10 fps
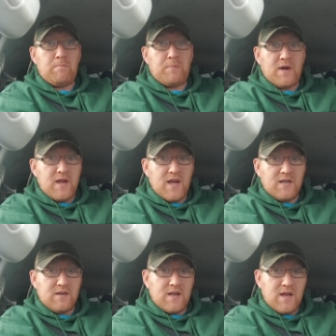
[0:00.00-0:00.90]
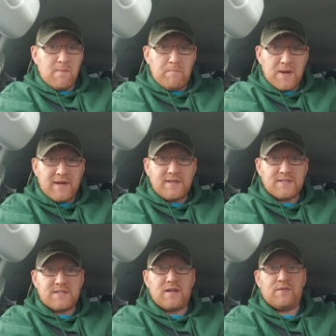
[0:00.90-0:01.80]
But it paid
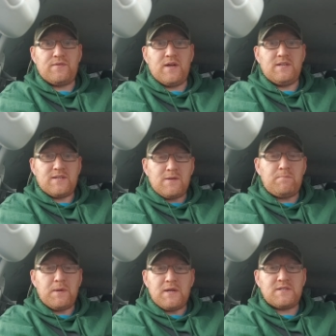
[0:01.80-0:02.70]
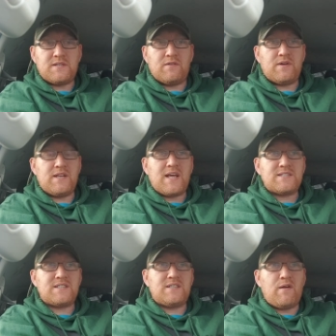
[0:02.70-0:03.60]
itself. It did pay itself. And
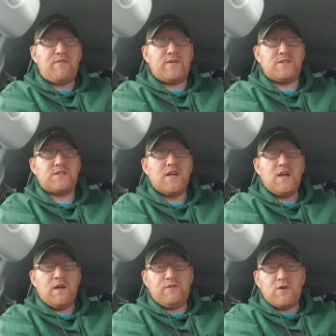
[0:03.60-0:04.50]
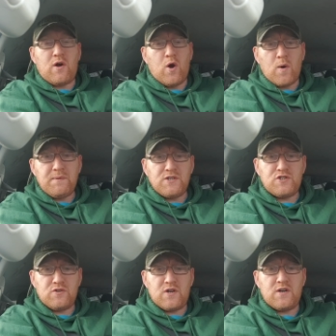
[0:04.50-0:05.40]
that's the difference. If you're a hobby
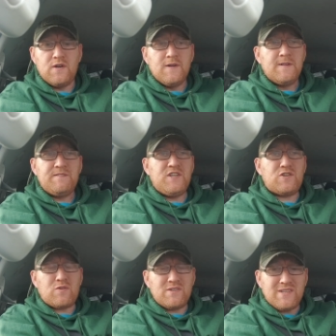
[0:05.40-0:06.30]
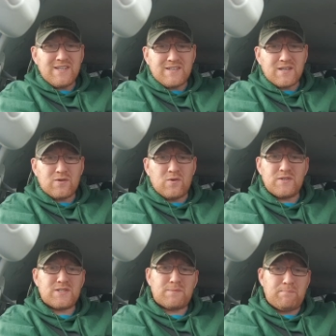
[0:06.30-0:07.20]
shooter, you don't need to go
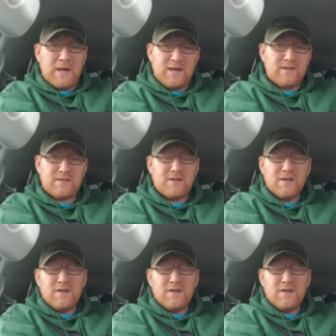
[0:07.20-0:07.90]
and spend